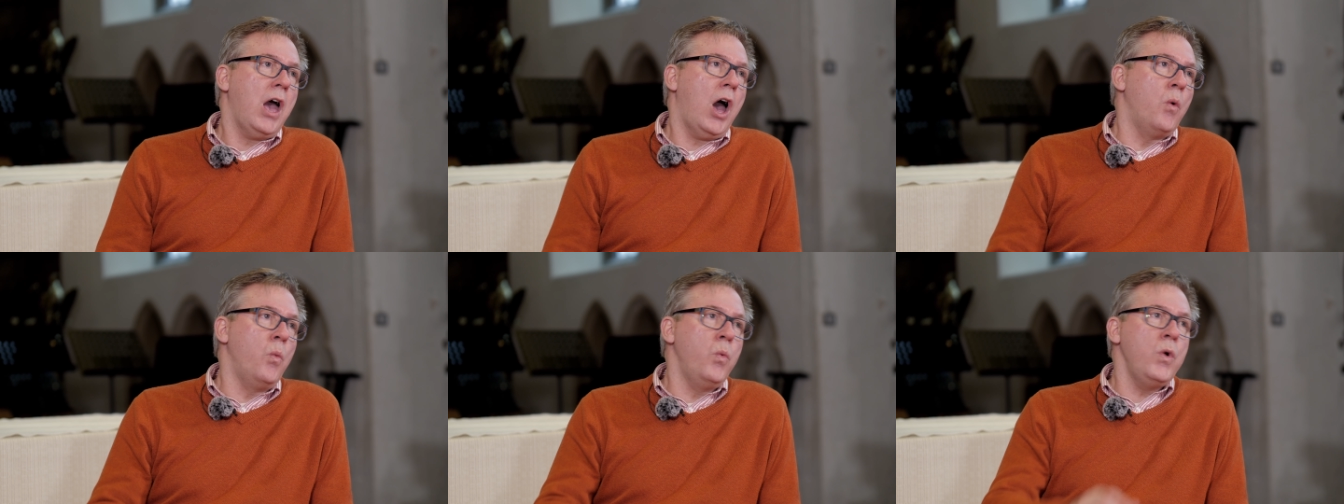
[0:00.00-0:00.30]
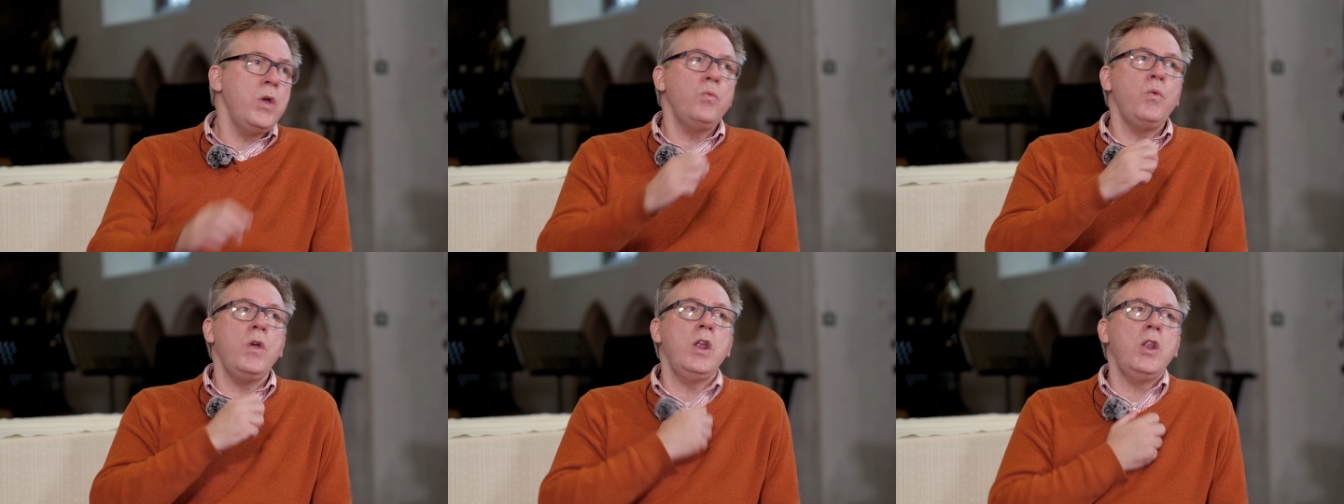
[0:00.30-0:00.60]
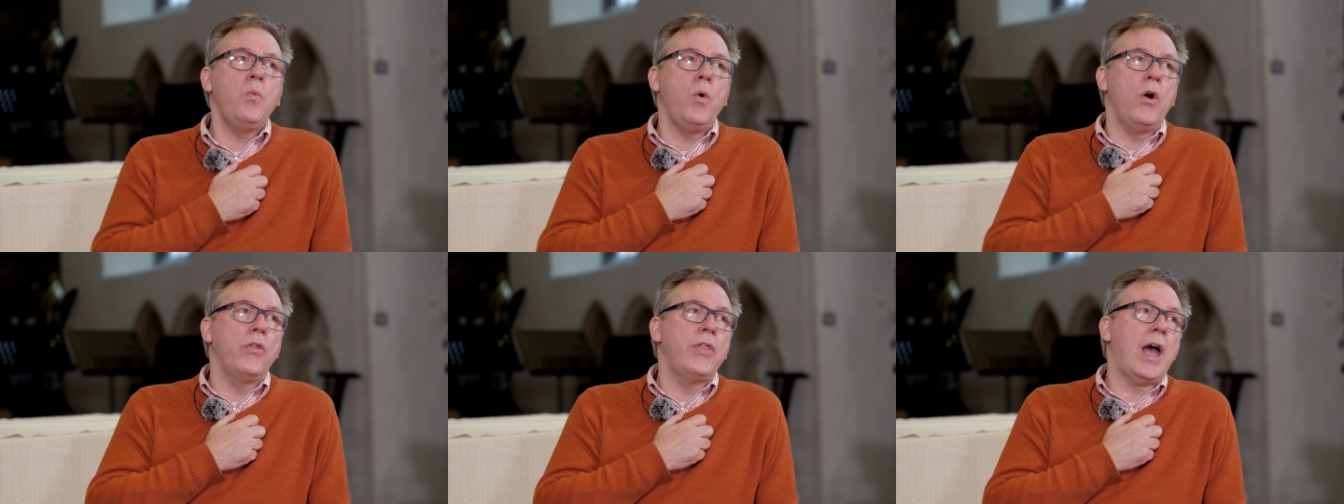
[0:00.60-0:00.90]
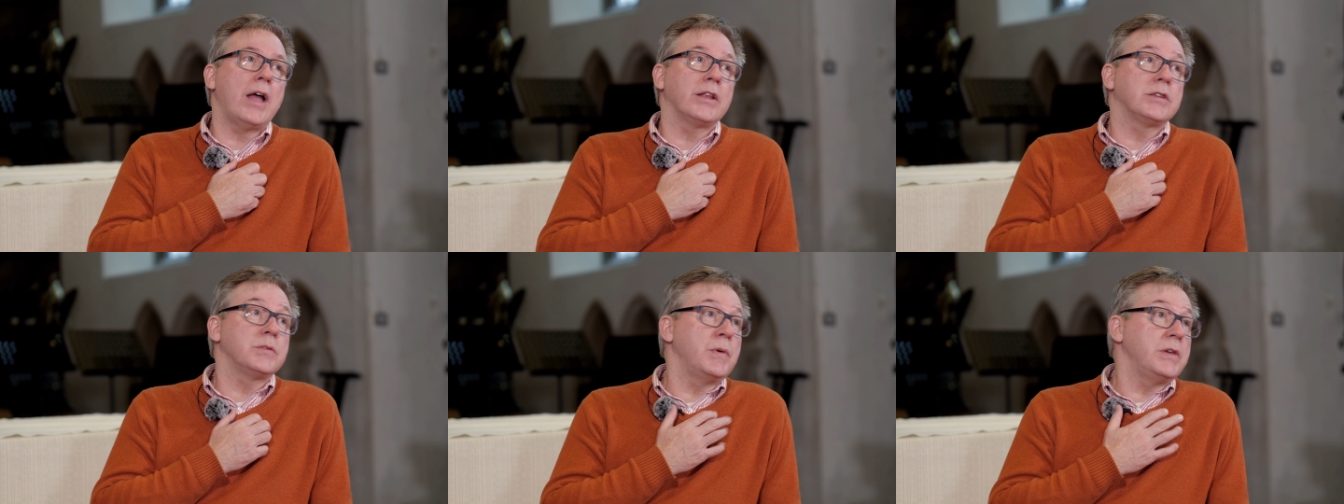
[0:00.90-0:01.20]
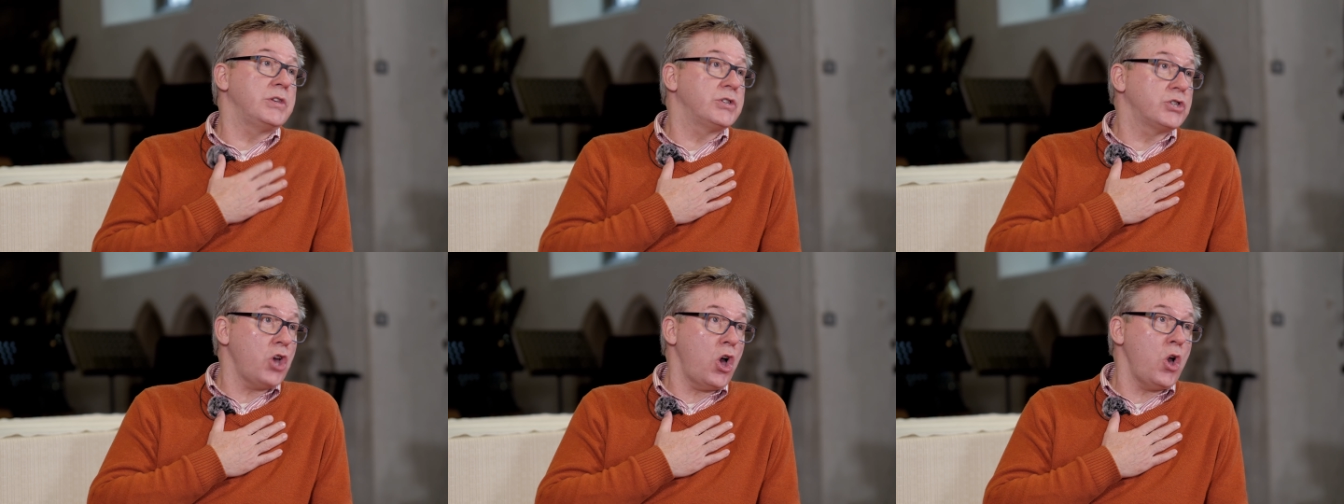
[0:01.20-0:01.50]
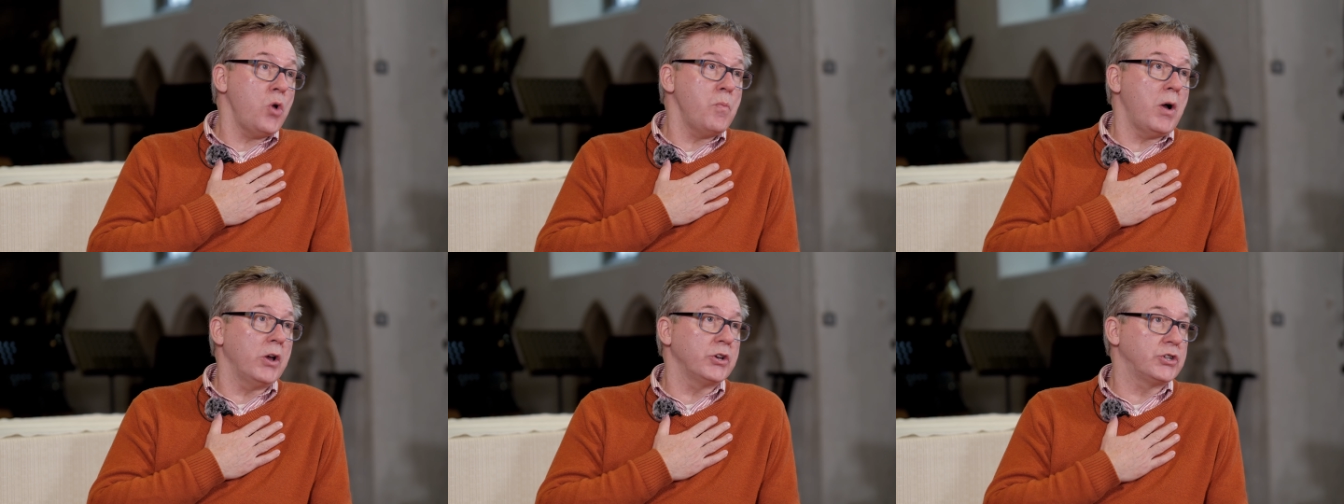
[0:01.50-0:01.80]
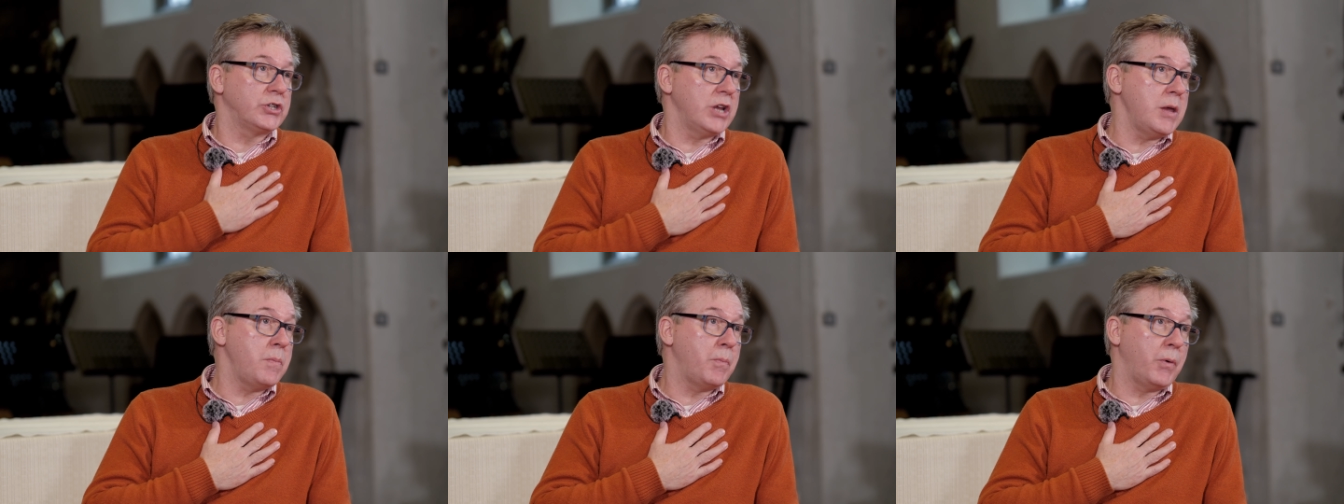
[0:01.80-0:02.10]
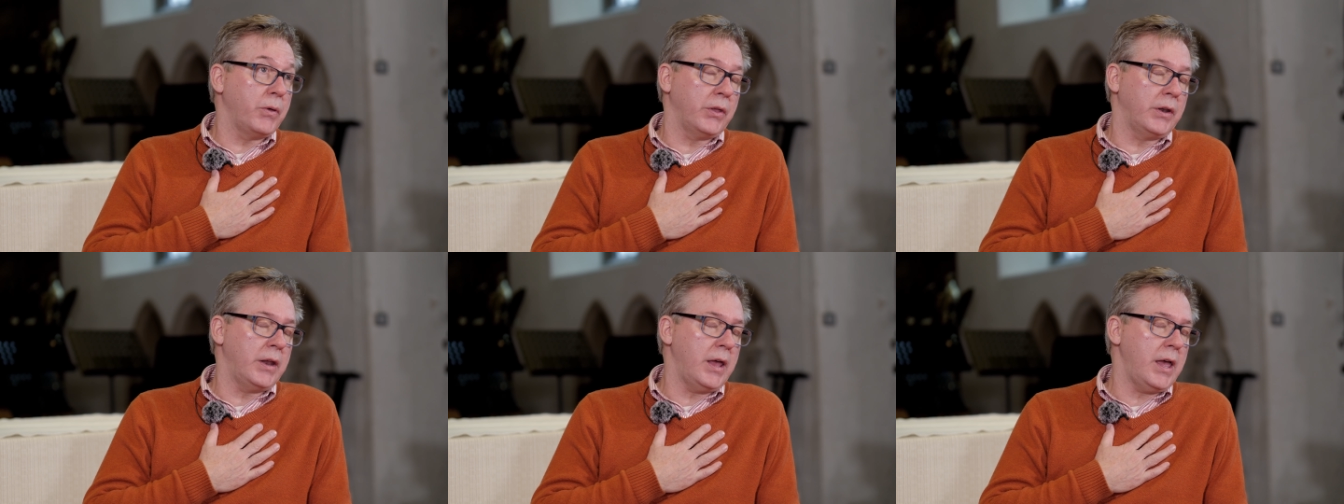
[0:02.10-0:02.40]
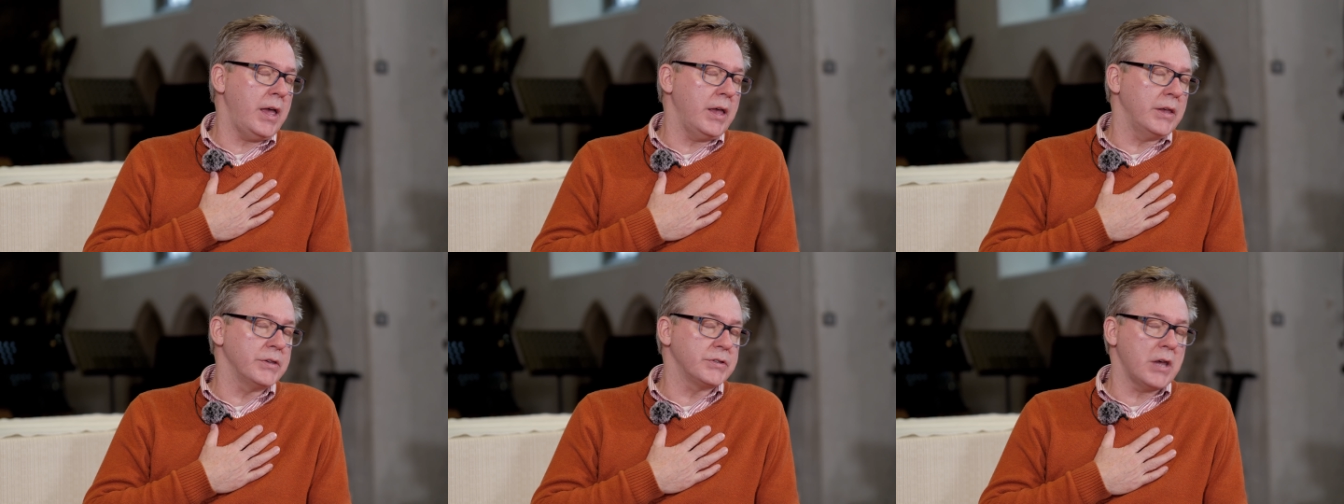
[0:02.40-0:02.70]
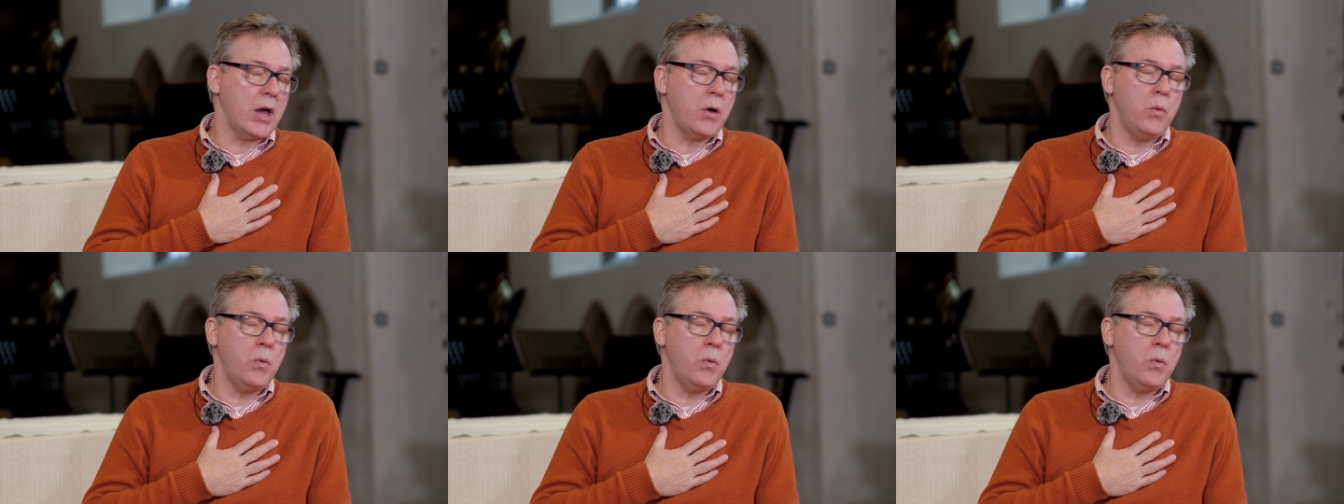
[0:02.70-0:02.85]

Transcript: And we really want that to be so much deeper than it is.